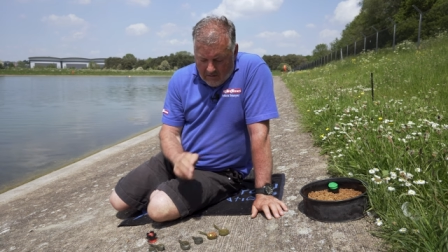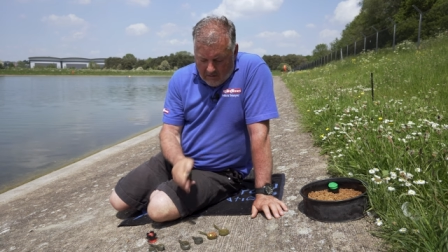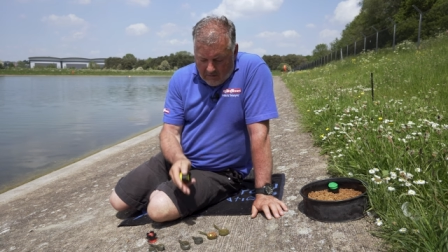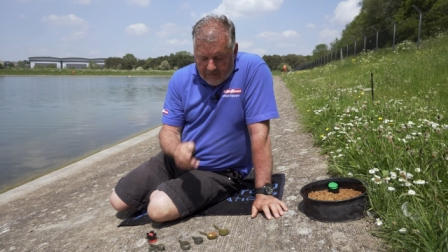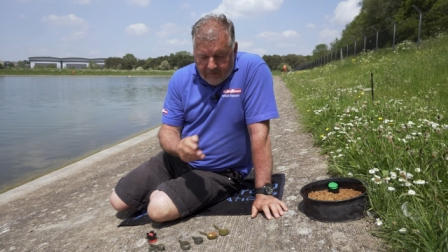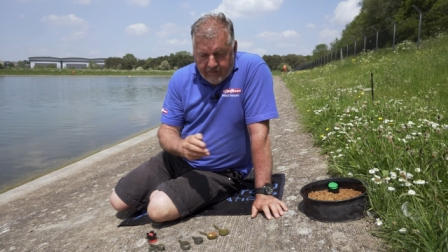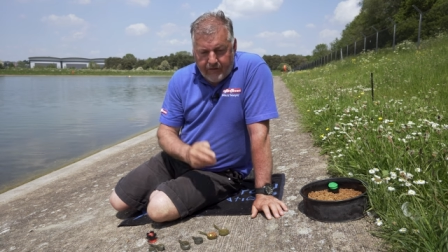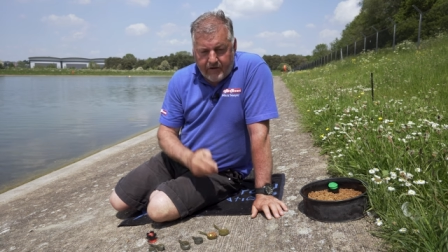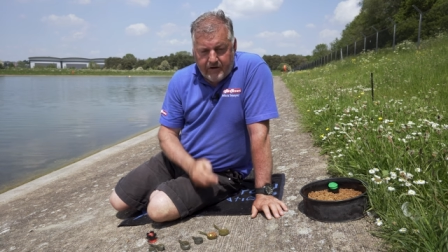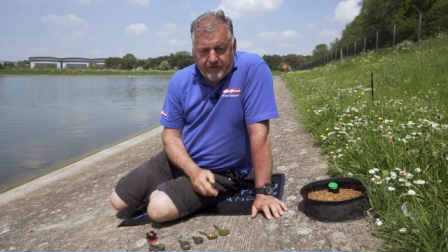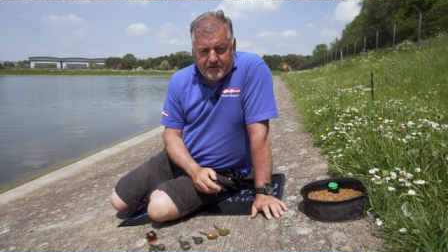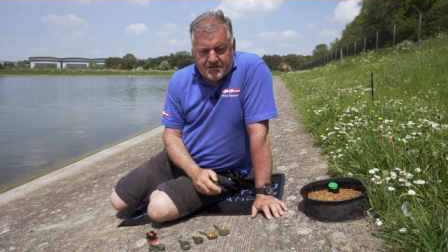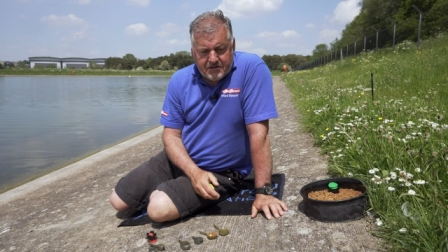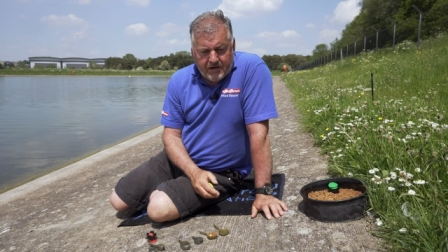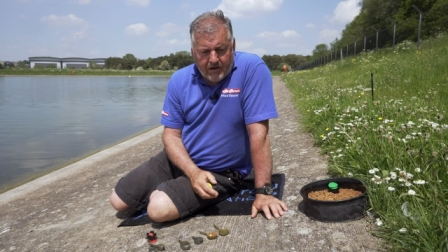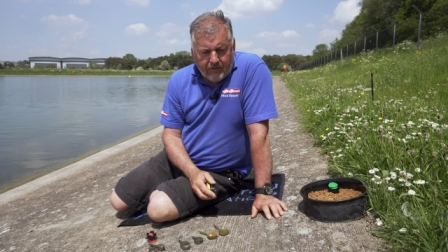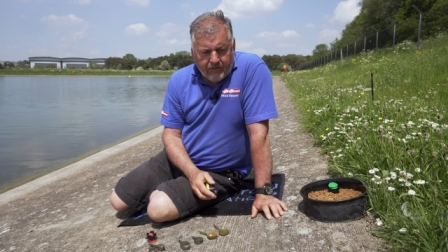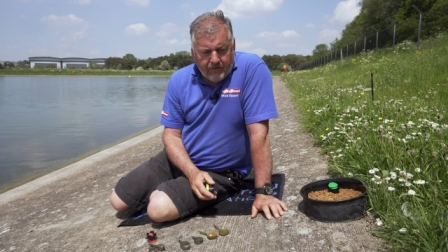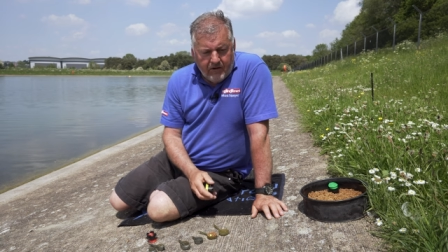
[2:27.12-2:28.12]
on the feeder
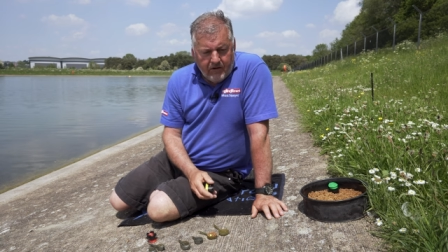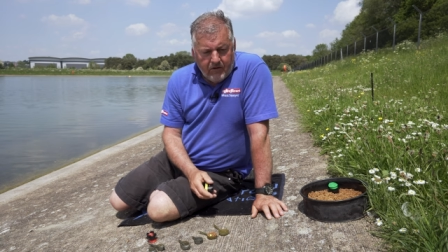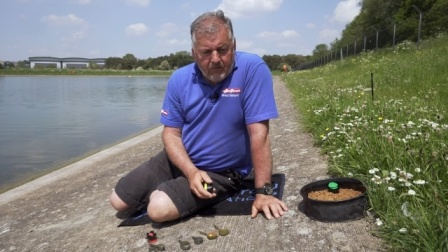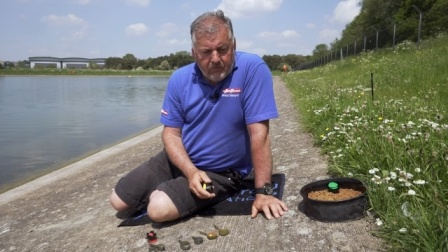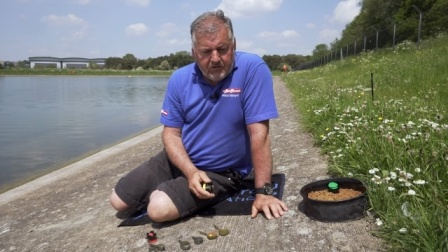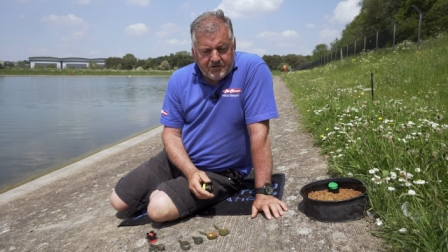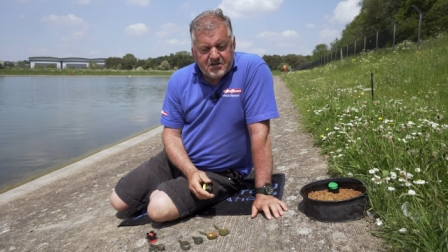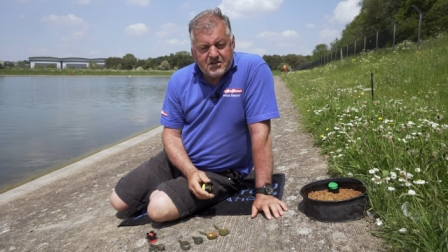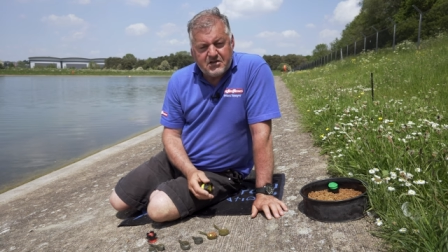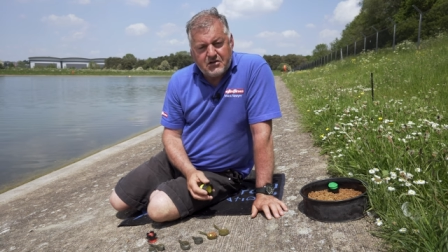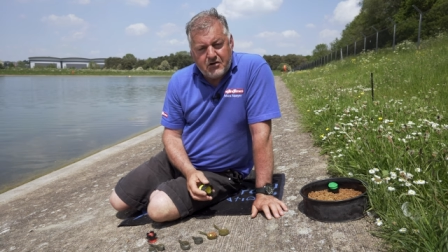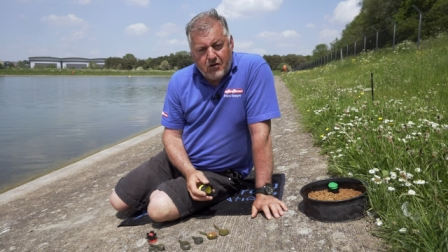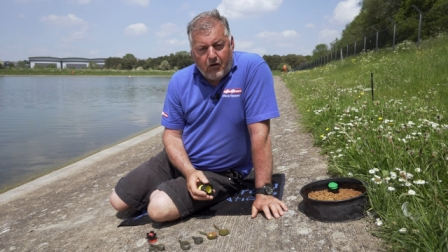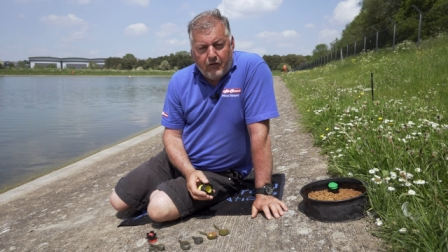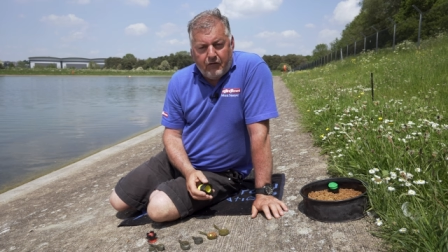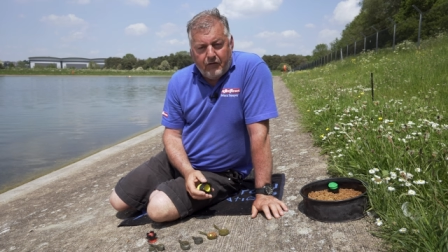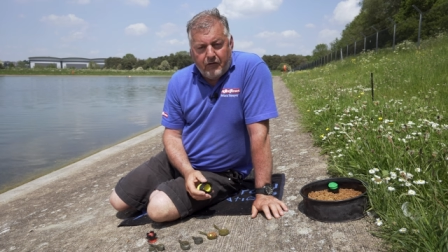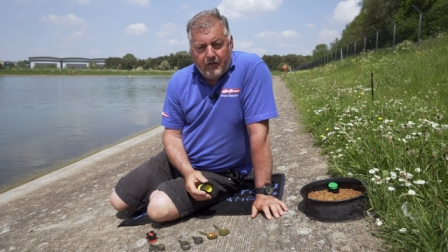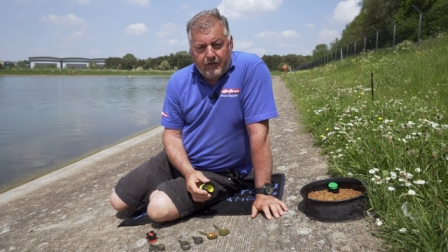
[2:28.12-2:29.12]
itself, would
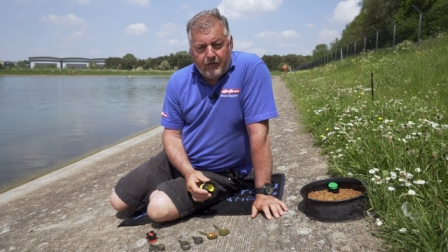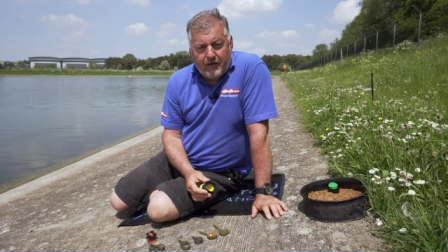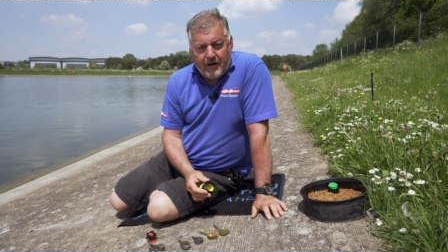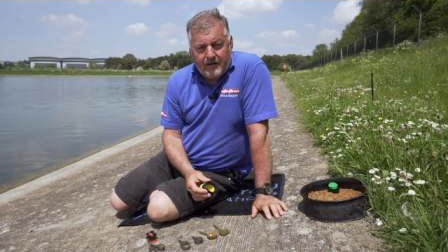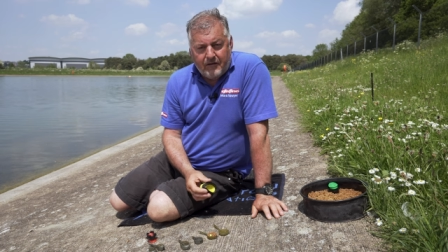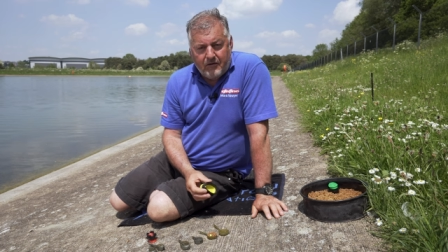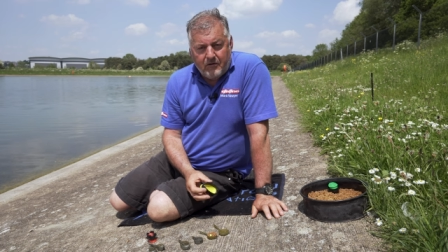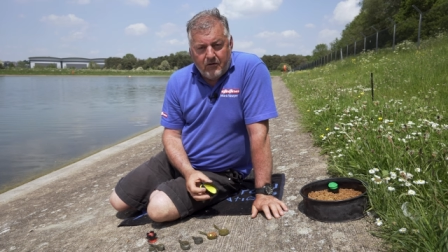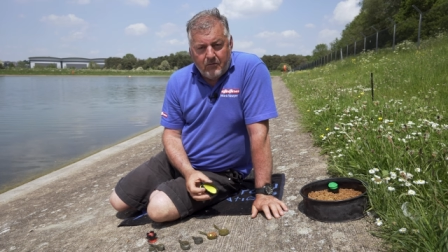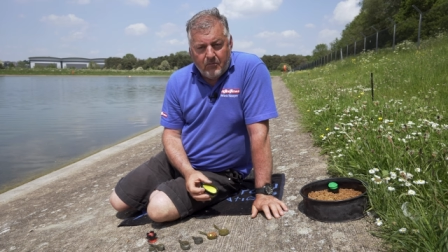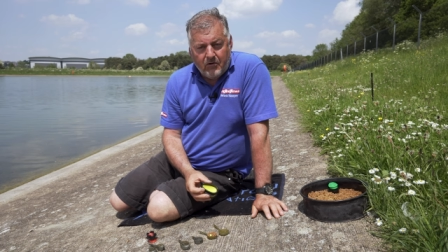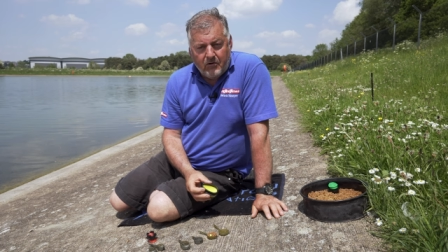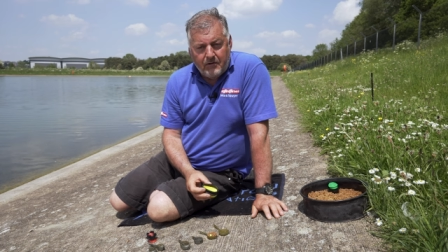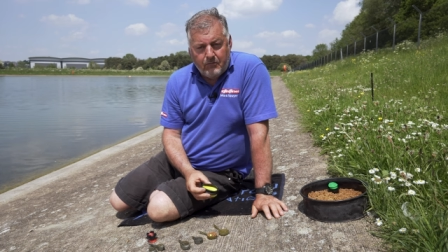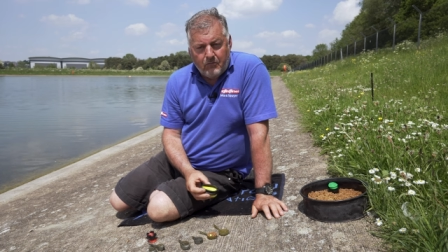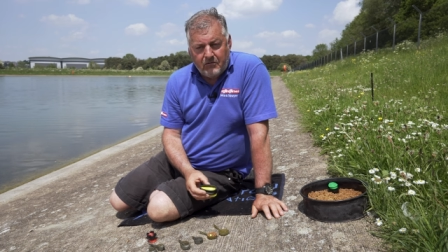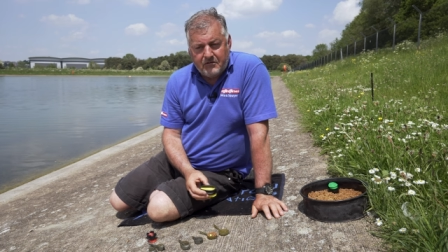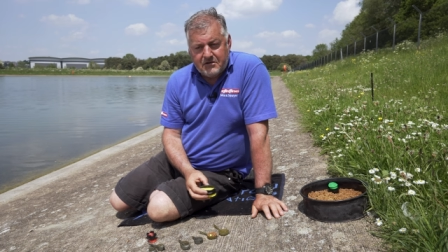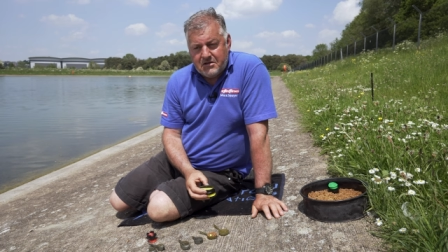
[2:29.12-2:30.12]
scoff at the fact that you
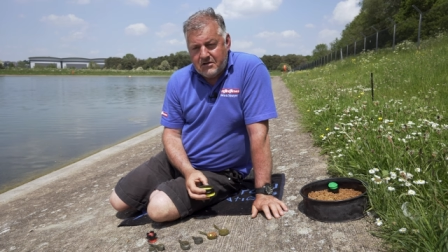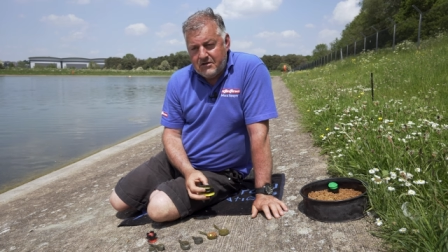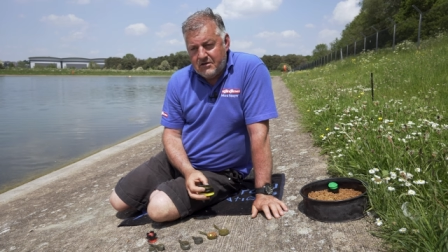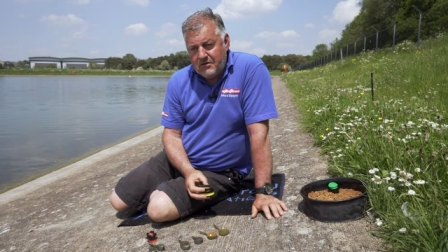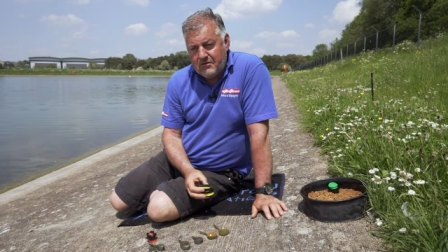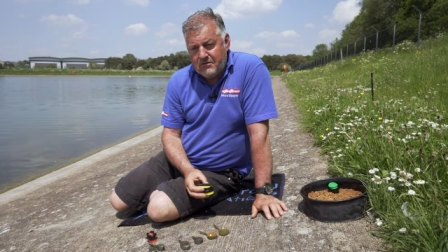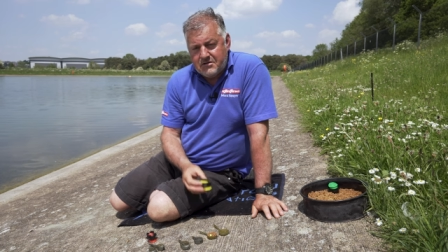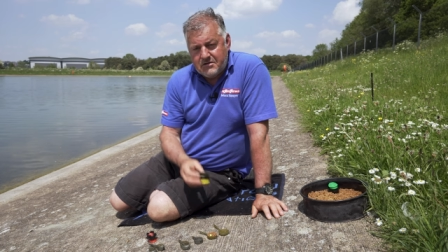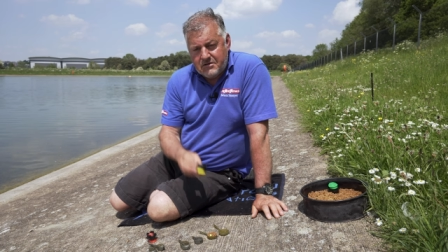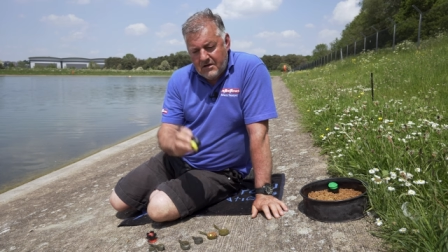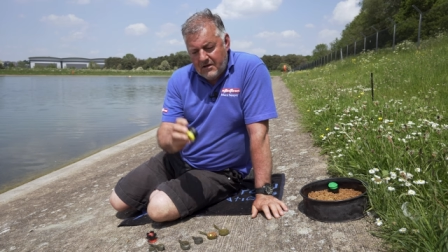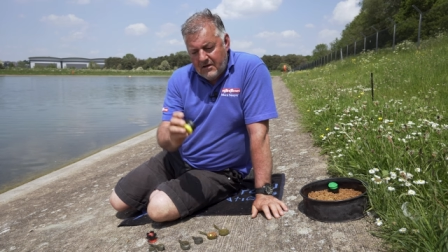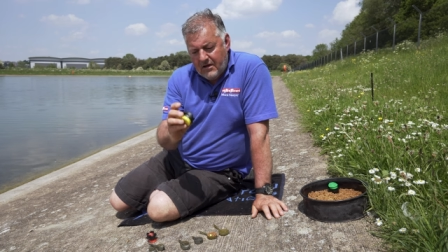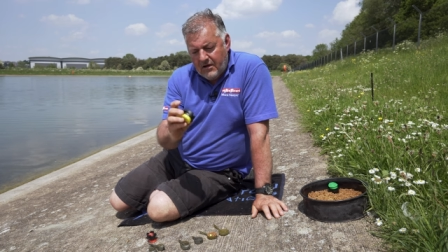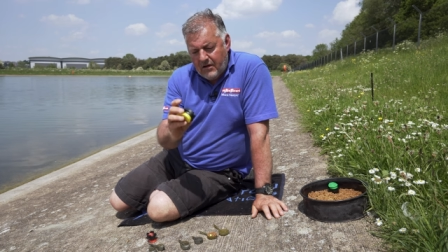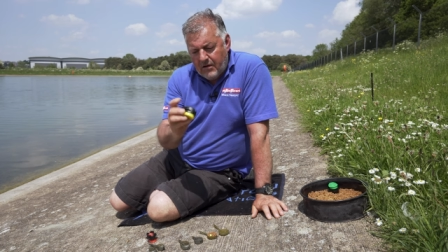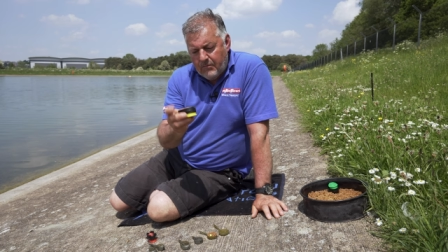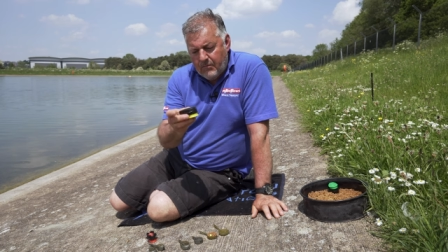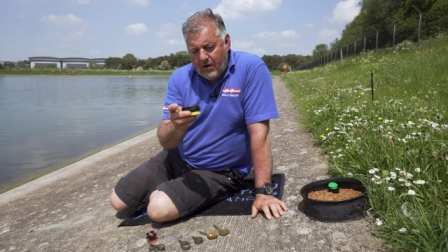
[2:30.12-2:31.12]
might want to use
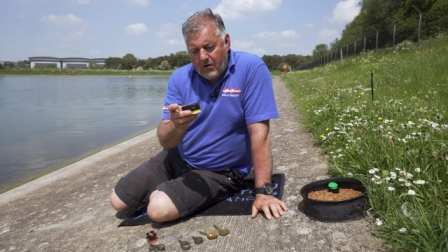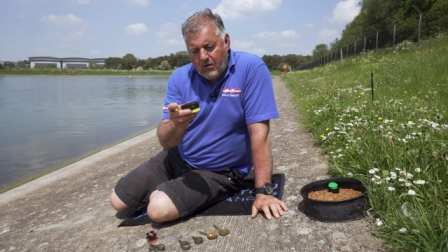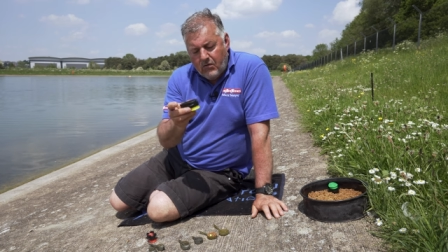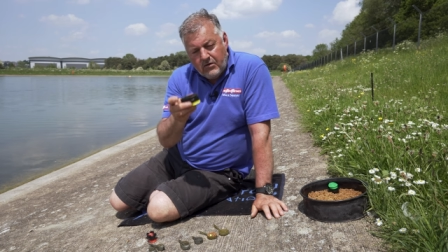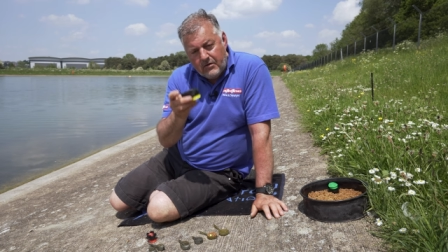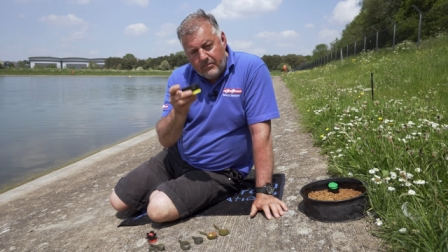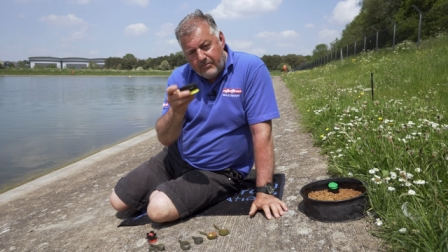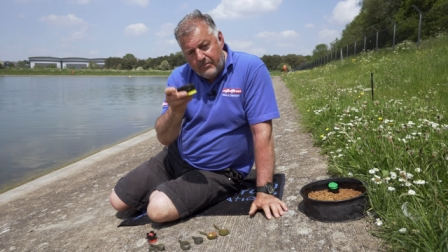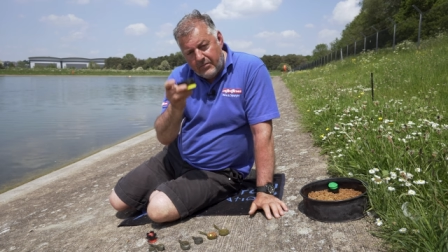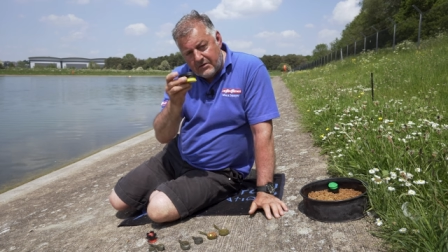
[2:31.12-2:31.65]
a mould.